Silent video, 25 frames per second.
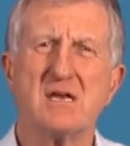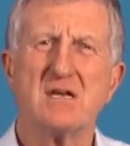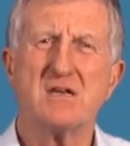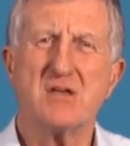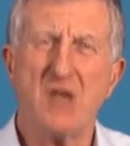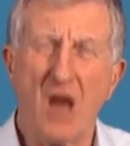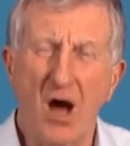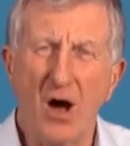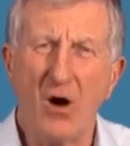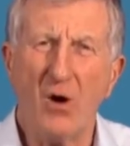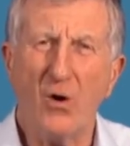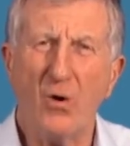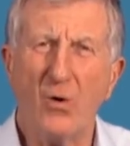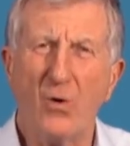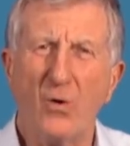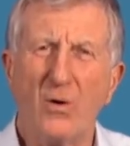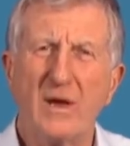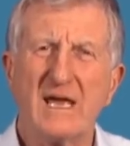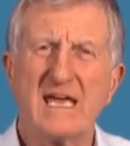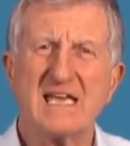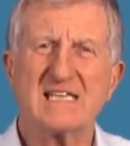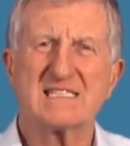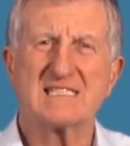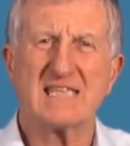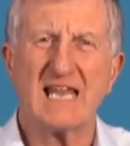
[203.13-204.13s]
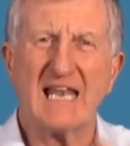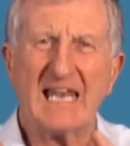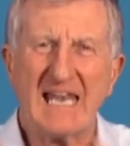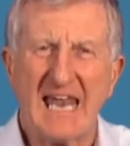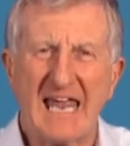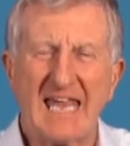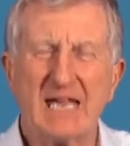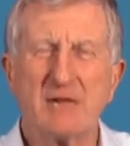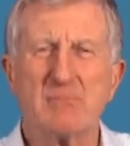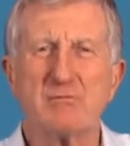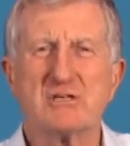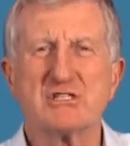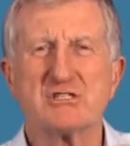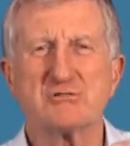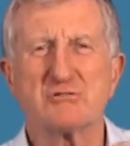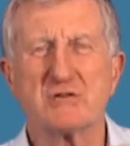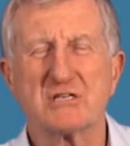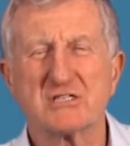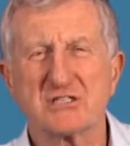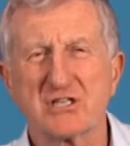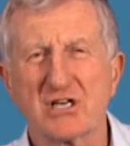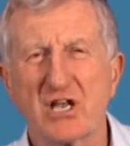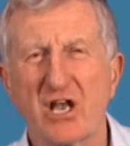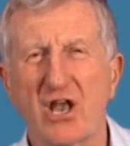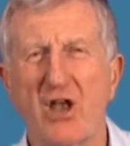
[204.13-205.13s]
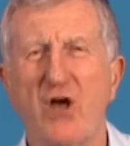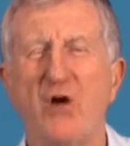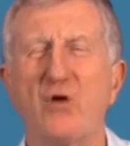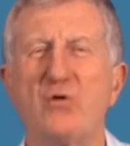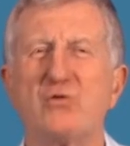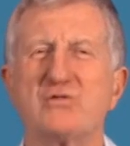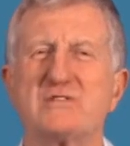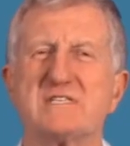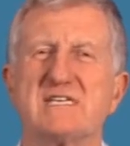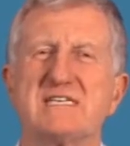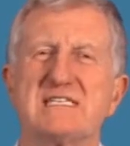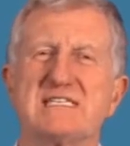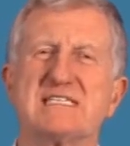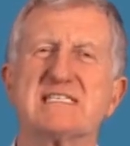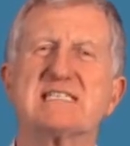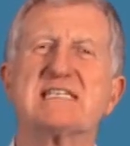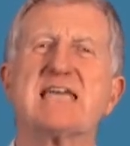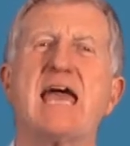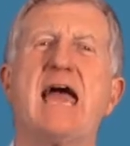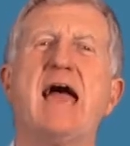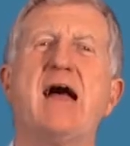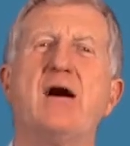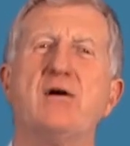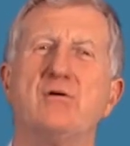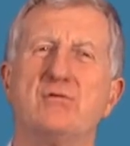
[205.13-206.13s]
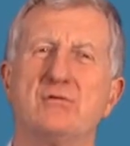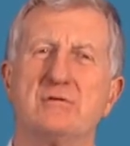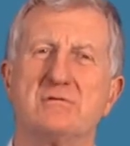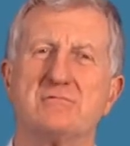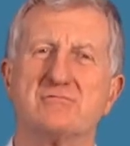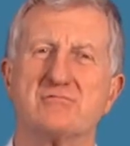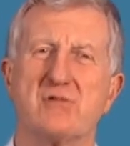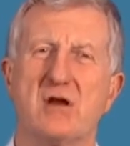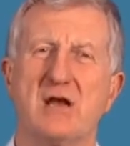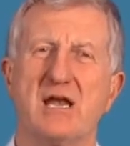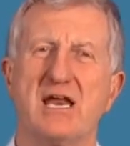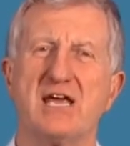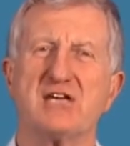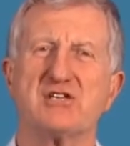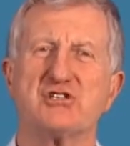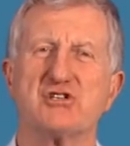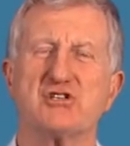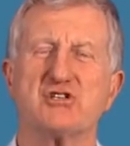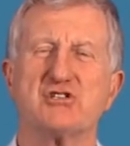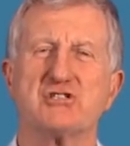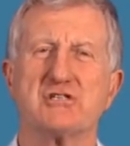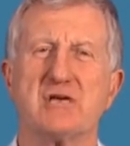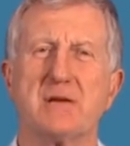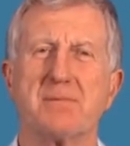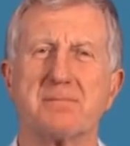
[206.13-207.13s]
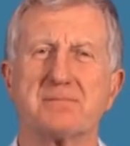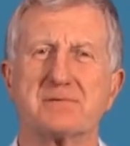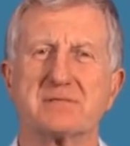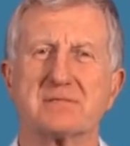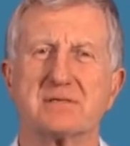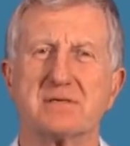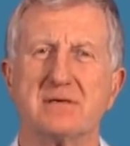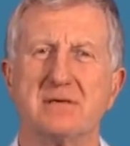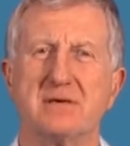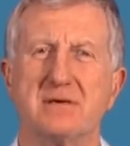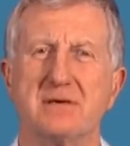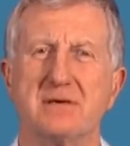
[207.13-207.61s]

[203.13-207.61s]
No, it's the language which closes down relationships.